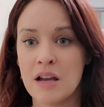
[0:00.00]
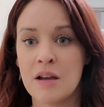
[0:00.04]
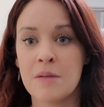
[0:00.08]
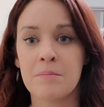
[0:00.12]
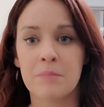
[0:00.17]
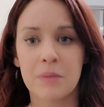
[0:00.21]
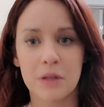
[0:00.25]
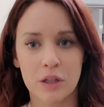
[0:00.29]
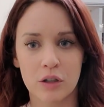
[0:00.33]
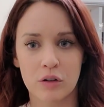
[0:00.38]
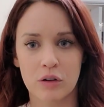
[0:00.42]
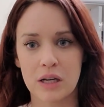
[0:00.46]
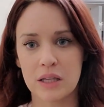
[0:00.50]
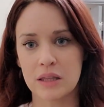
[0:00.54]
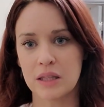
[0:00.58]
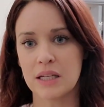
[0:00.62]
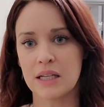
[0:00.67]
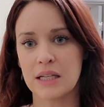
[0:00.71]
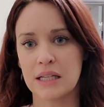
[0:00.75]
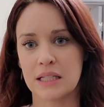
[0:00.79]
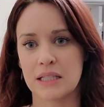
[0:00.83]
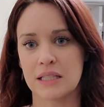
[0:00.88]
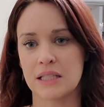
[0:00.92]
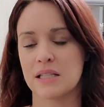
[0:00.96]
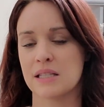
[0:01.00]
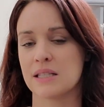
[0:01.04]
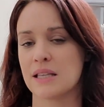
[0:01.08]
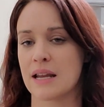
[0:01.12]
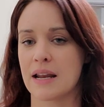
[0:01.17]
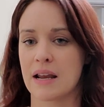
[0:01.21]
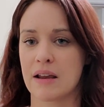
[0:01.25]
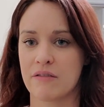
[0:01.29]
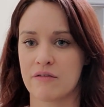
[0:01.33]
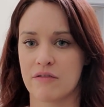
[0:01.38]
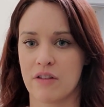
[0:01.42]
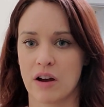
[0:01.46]
But the great thing is that
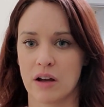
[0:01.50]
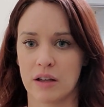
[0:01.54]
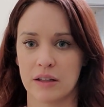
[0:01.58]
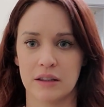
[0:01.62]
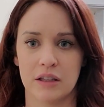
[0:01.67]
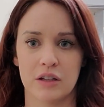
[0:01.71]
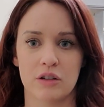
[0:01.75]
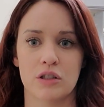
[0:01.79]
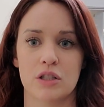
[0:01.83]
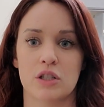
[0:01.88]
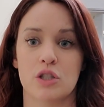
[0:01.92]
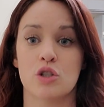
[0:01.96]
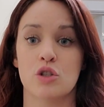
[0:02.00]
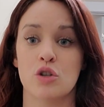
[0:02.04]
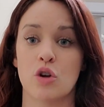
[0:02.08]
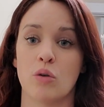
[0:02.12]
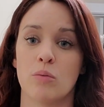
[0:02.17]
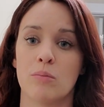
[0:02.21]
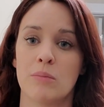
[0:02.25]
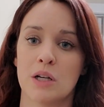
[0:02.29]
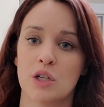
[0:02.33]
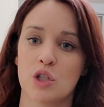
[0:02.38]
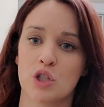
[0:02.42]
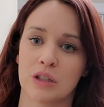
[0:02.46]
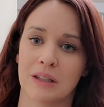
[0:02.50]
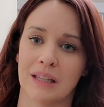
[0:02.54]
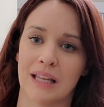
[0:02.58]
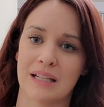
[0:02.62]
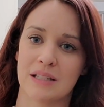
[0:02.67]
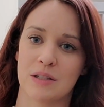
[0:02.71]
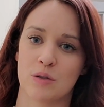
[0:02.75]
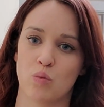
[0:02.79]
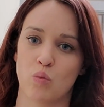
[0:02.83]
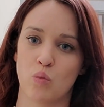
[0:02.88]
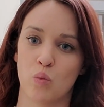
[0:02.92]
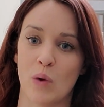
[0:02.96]
I find there is so much
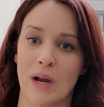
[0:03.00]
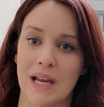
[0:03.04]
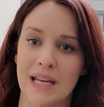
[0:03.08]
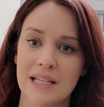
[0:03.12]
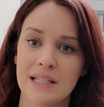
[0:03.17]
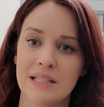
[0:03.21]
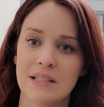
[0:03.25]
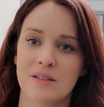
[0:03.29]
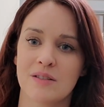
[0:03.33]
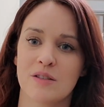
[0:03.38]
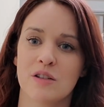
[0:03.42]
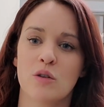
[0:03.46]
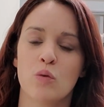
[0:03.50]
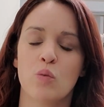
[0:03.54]
less waste